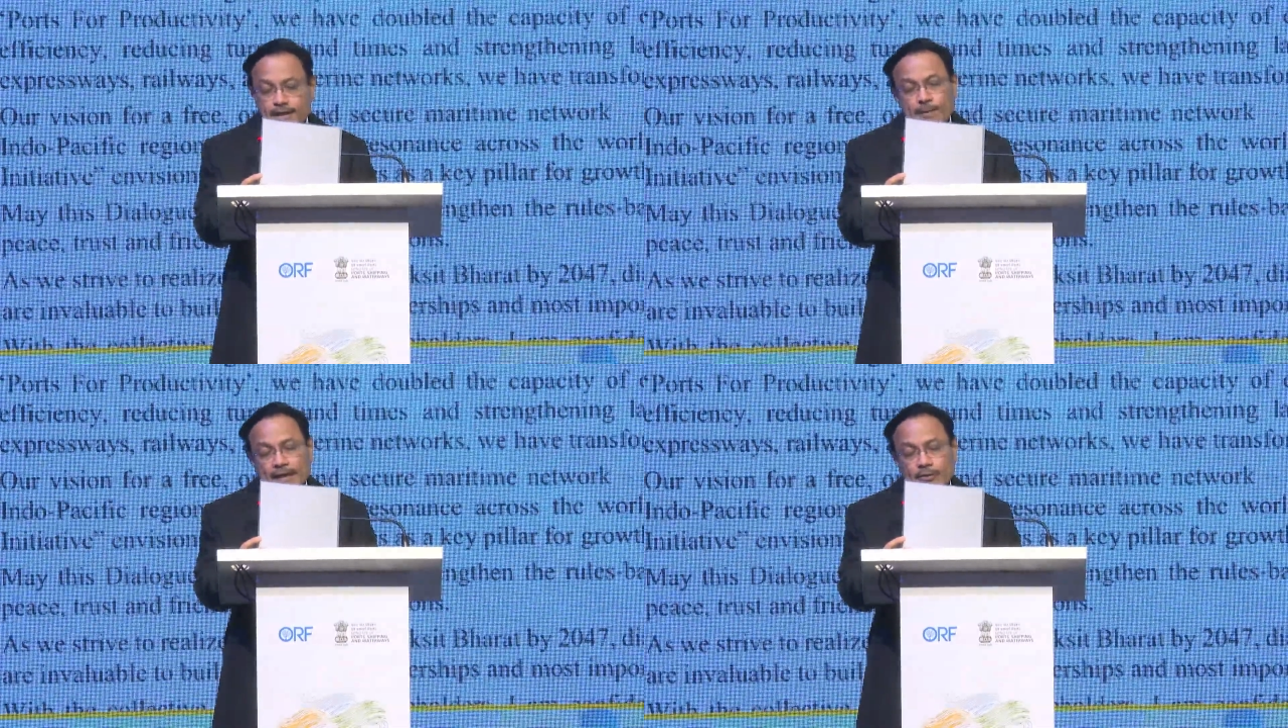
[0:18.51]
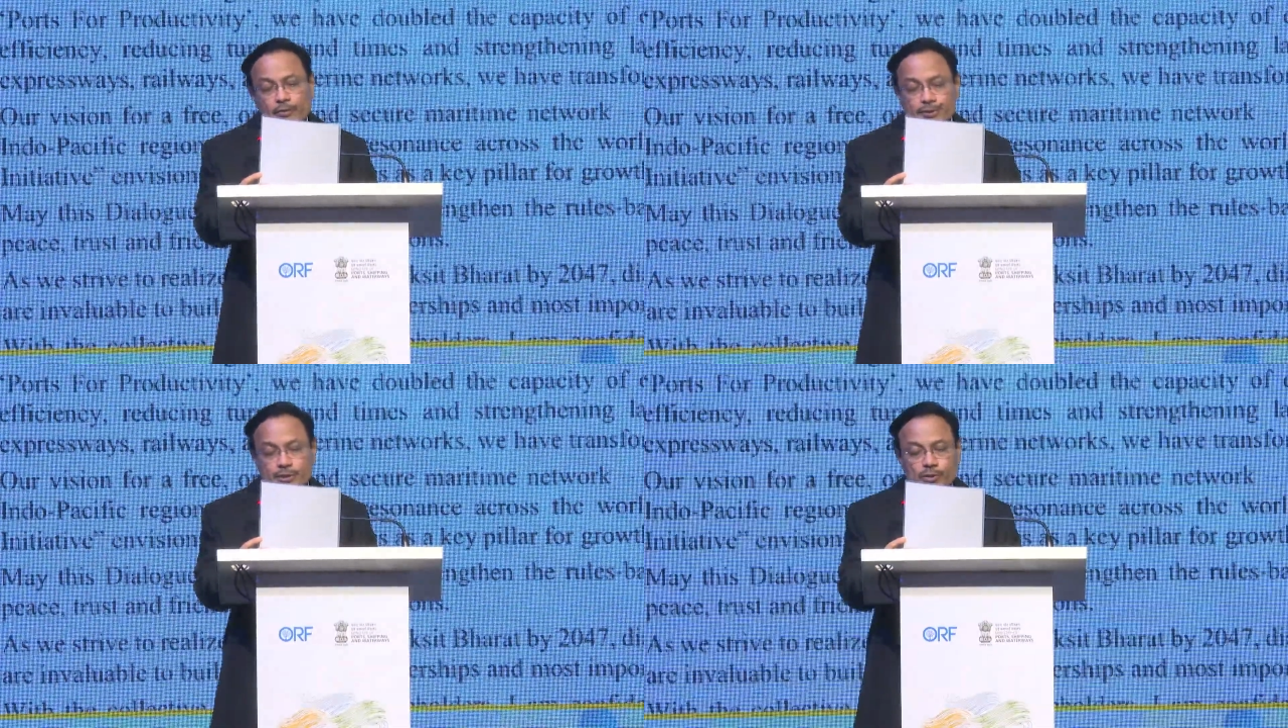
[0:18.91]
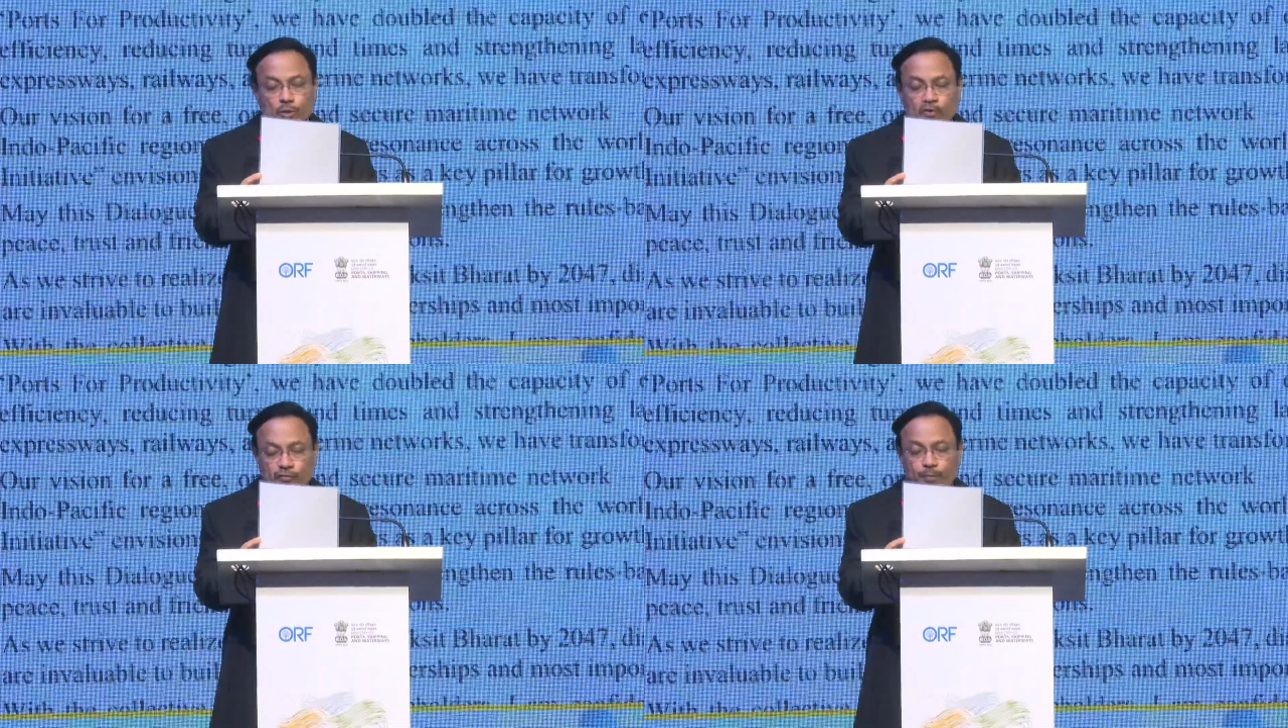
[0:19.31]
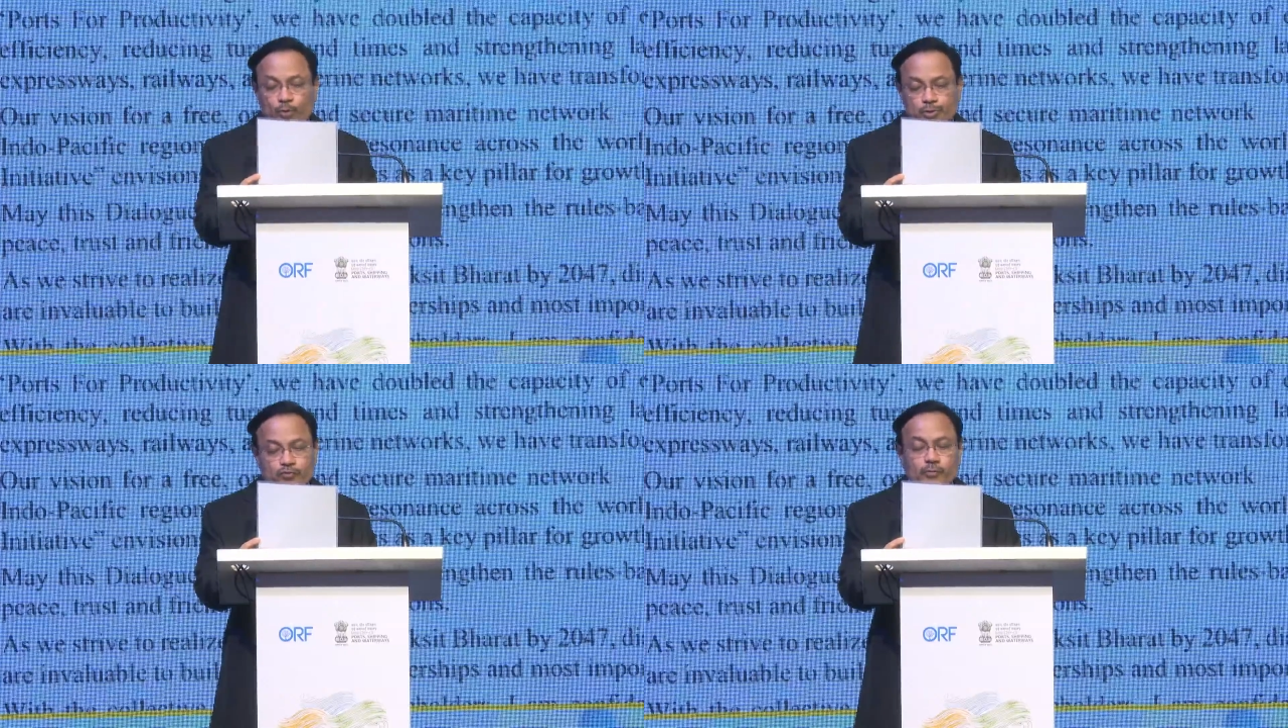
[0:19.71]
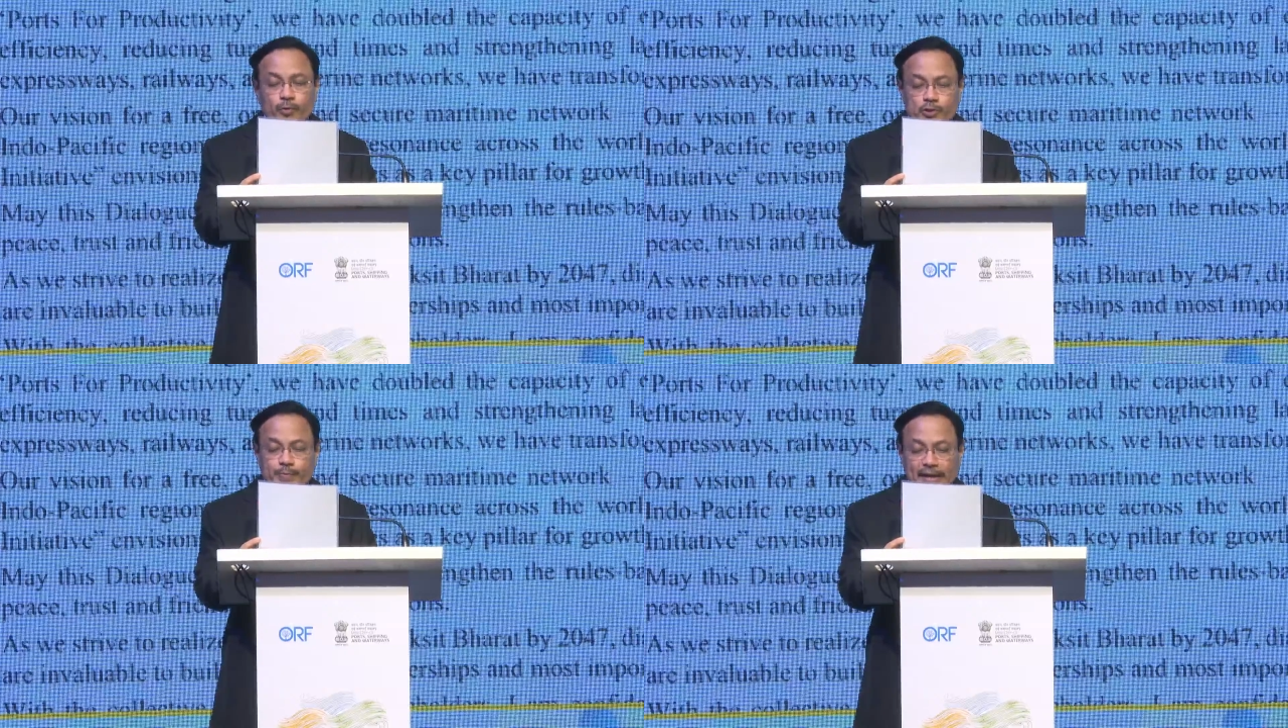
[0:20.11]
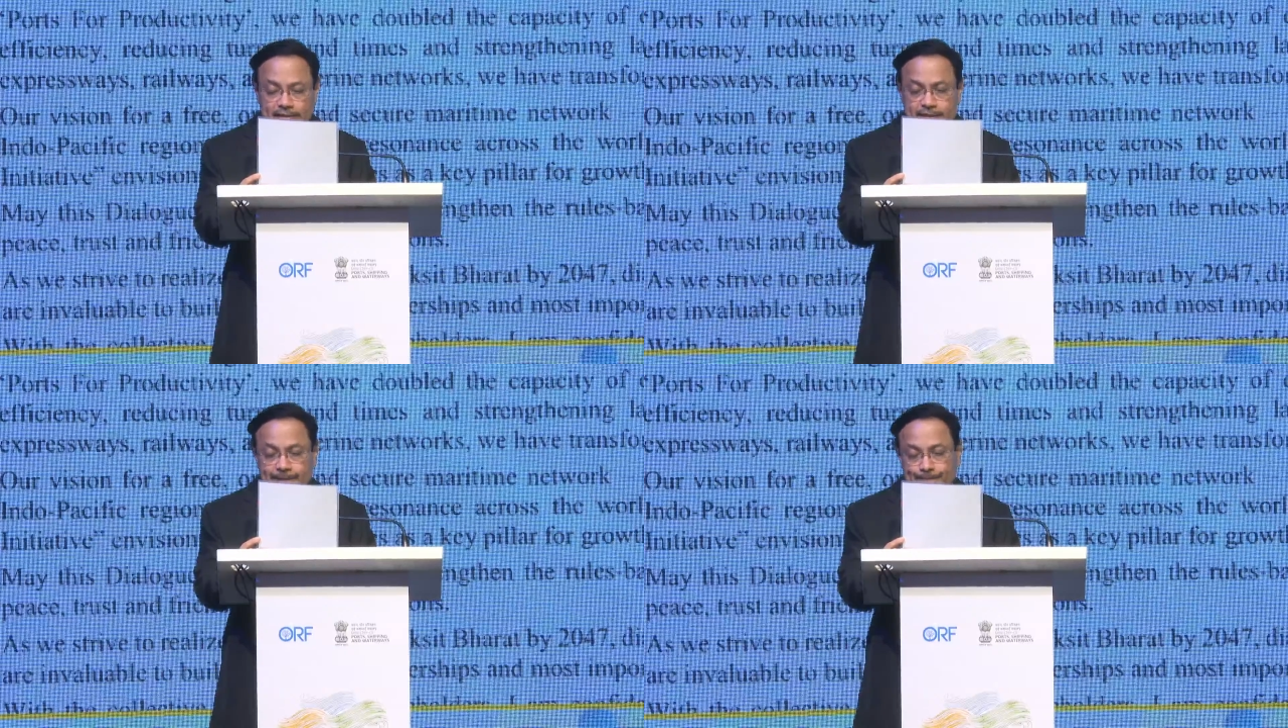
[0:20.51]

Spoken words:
by the vision of ports for prosperity,